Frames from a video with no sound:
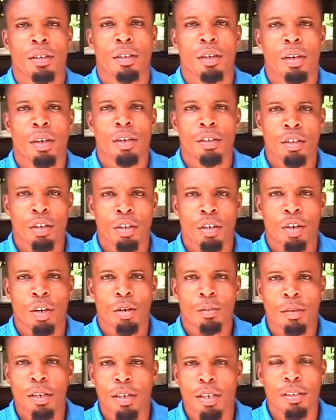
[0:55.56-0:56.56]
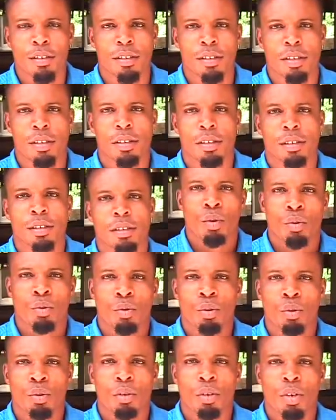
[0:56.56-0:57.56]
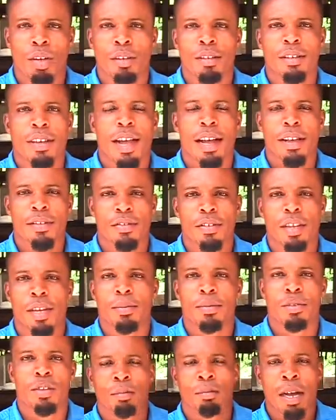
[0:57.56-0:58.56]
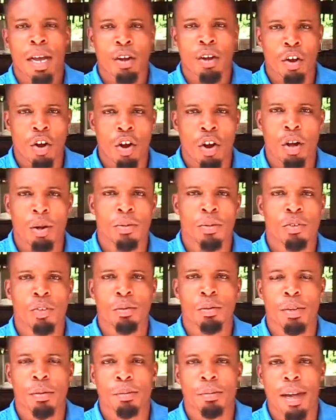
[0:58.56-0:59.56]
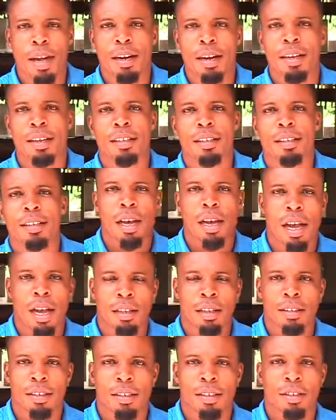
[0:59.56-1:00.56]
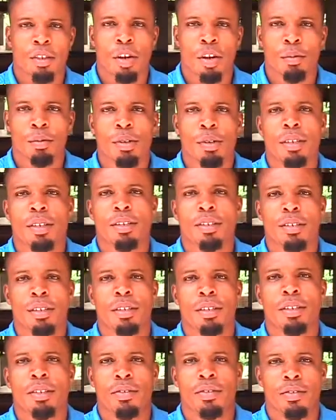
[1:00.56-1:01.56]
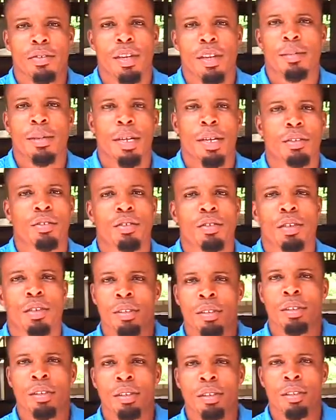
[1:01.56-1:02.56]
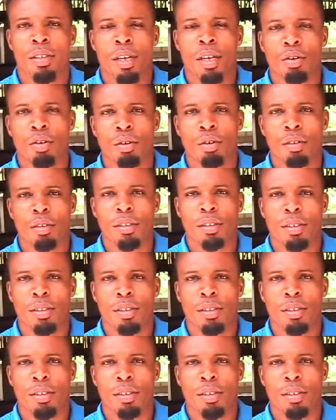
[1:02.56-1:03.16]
or your community will not accept my corpse to be buried at the community cemetery. They would